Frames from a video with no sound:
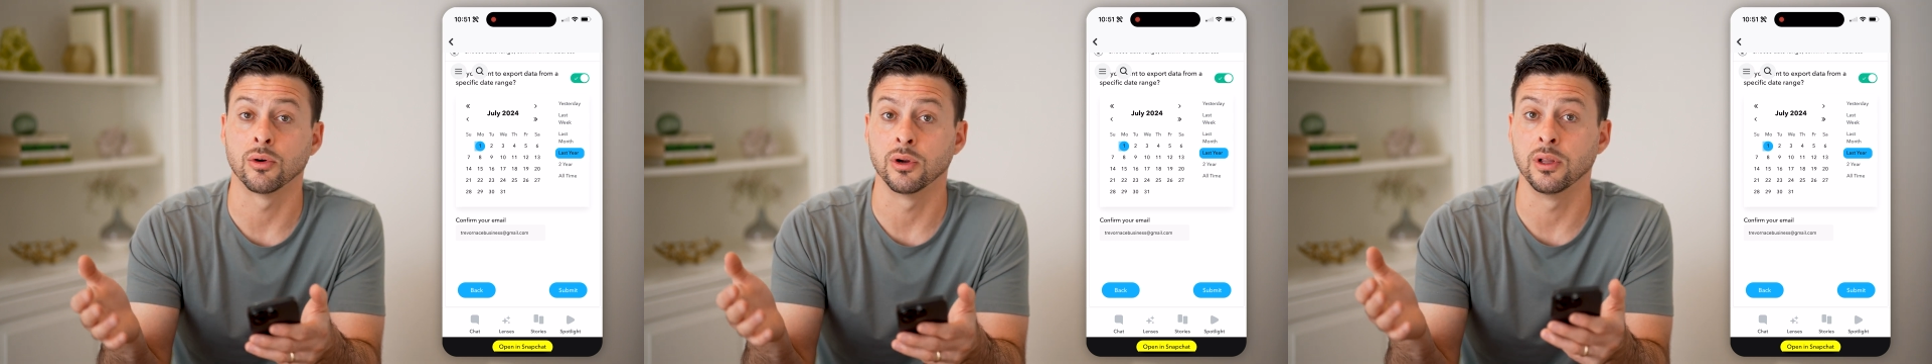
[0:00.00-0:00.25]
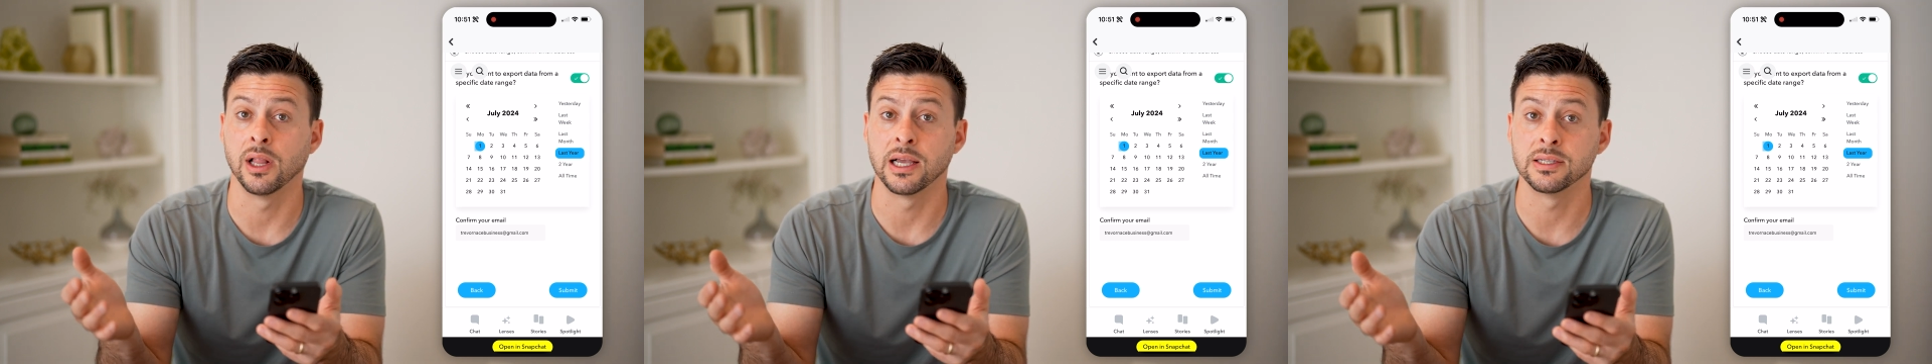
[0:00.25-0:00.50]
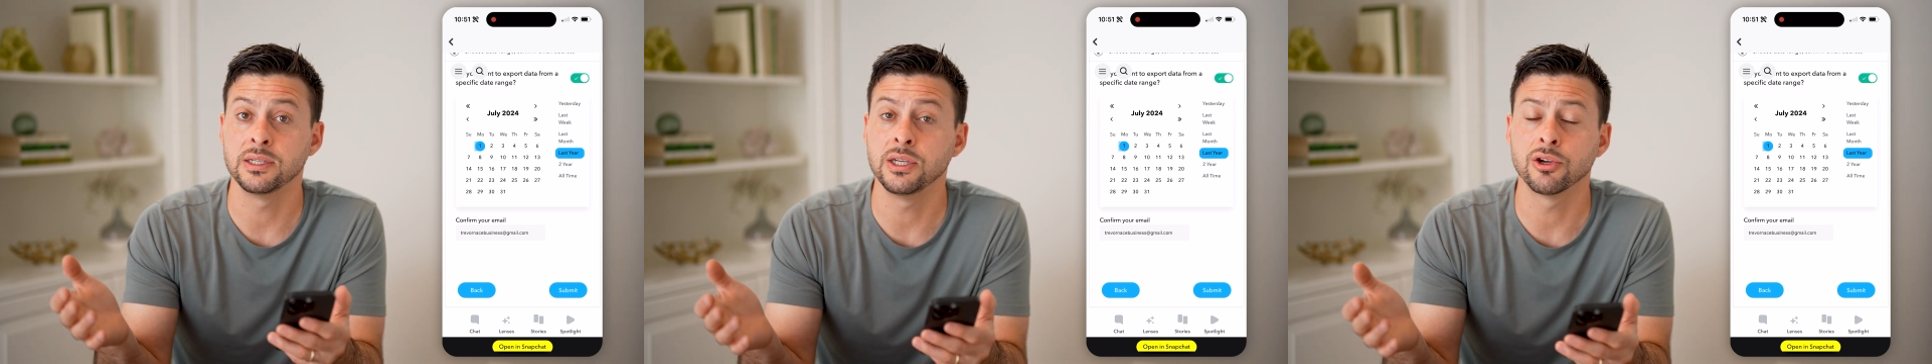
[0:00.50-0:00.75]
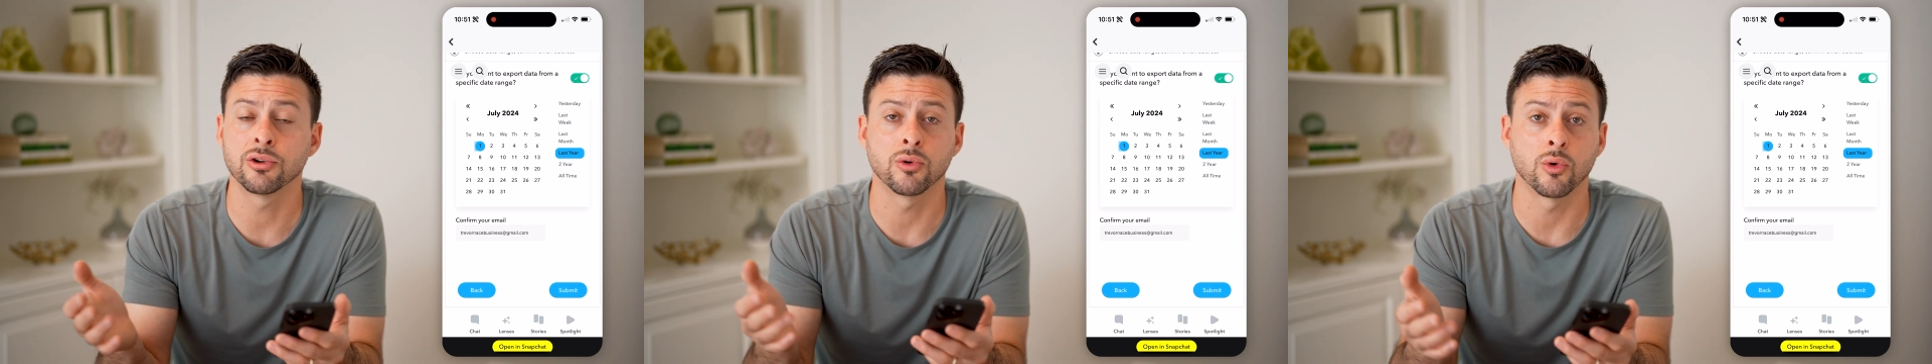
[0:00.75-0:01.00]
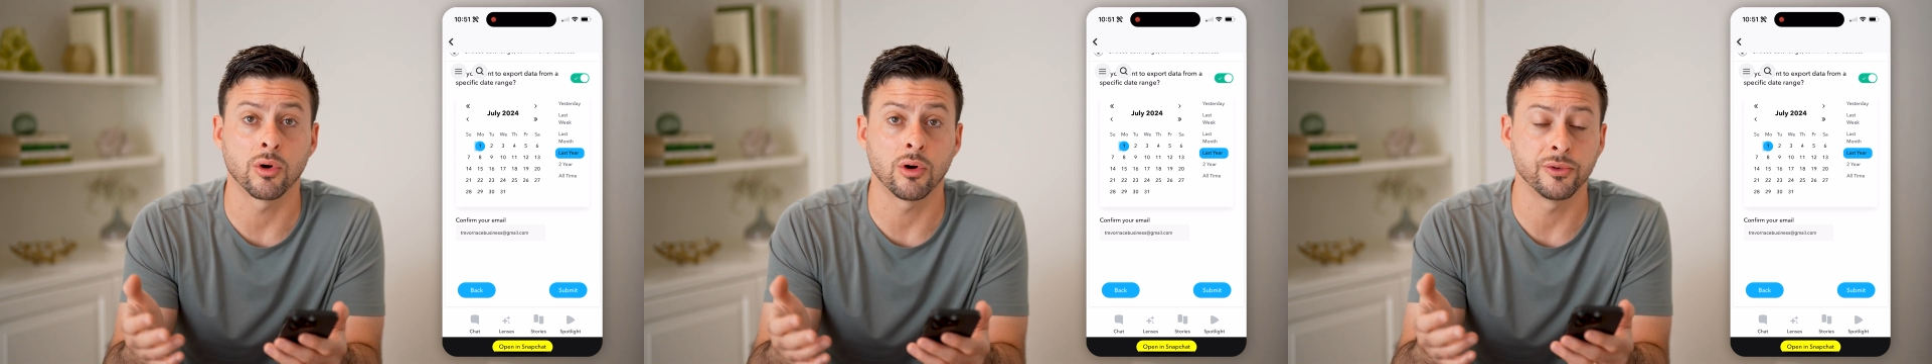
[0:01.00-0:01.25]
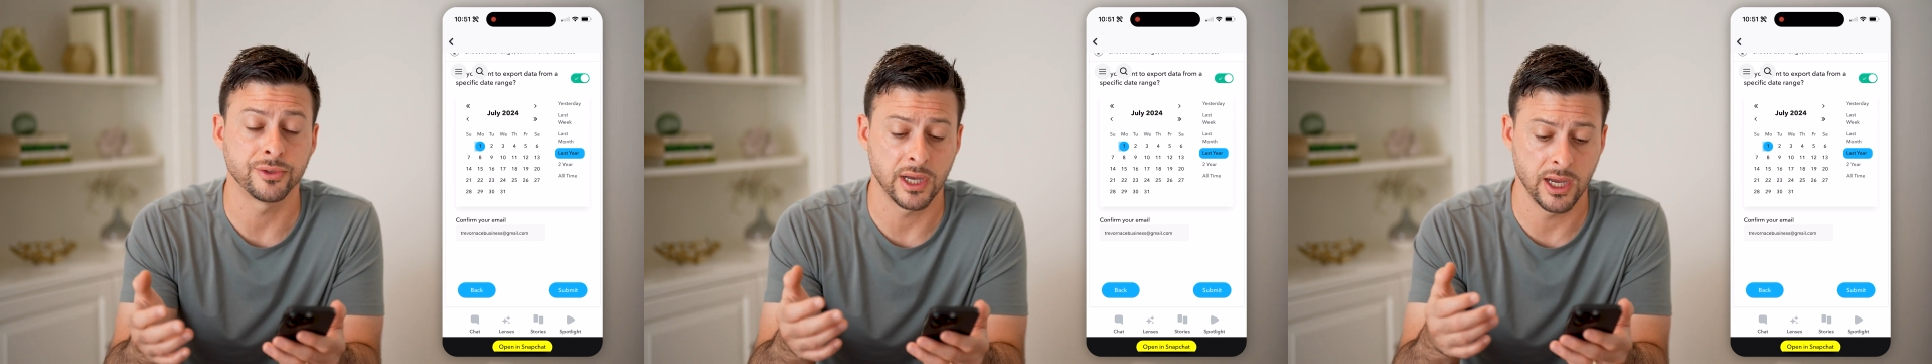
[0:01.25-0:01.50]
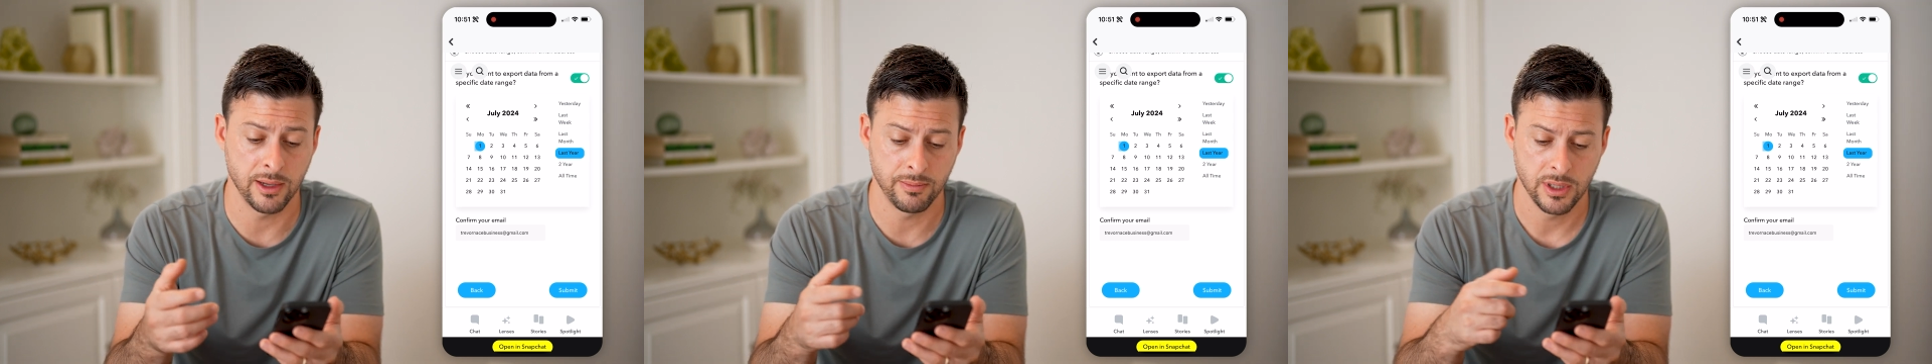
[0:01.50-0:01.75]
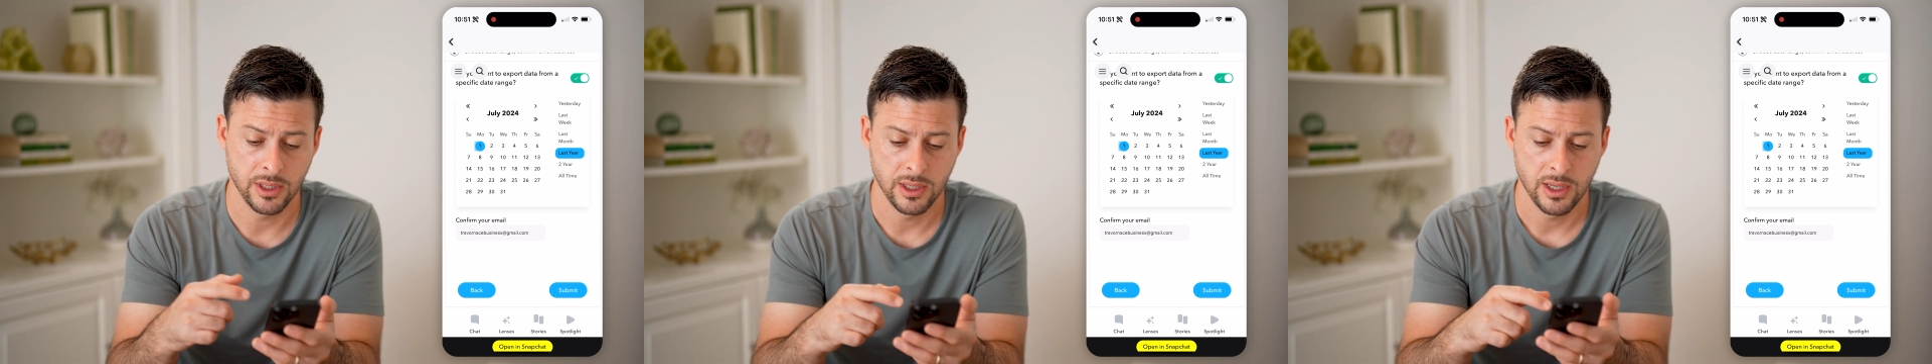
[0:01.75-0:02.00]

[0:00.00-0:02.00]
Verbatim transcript: or last year or all time,